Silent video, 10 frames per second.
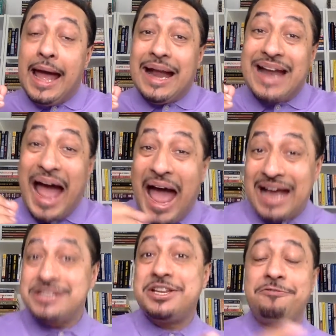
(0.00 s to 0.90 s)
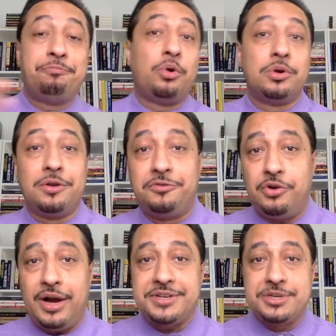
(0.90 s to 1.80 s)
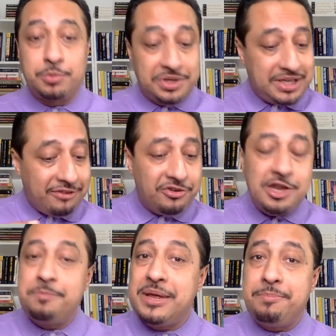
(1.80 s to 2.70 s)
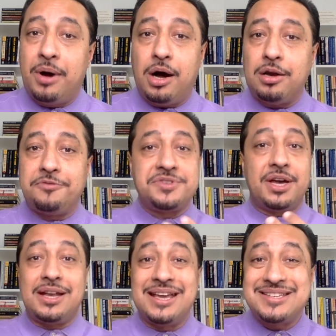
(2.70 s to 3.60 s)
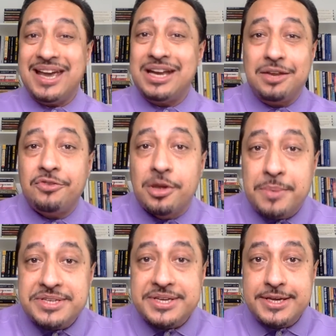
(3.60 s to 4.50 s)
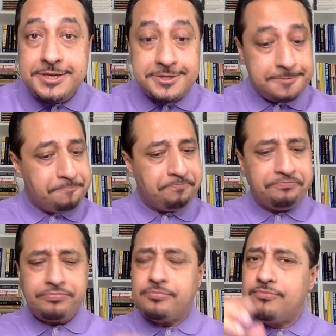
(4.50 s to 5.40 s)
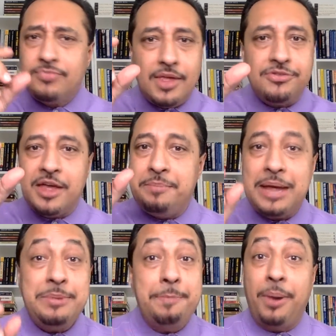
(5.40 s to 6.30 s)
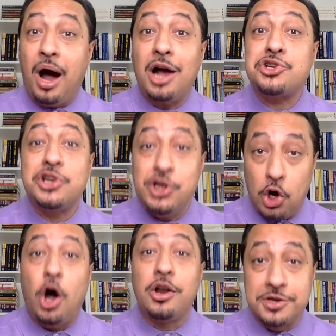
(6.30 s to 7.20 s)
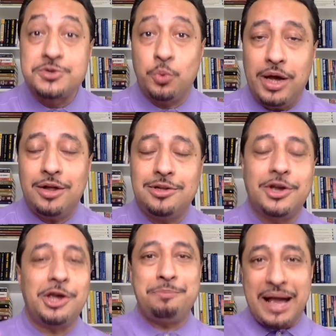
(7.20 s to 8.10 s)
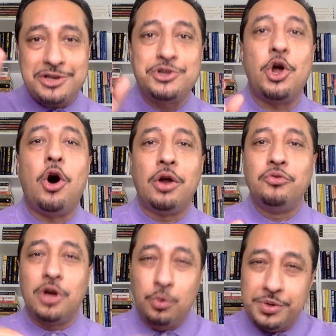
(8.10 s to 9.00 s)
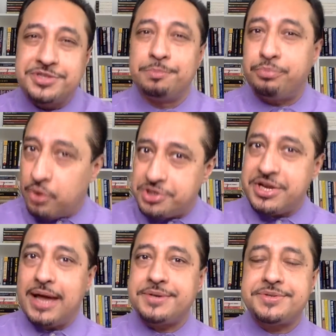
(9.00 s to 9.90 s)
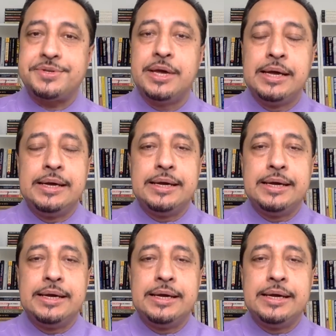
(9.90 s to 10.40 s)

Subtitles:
An active board of director would definitely be part of certain executive committees. They may be partially on as well, going back to the on role with some projects.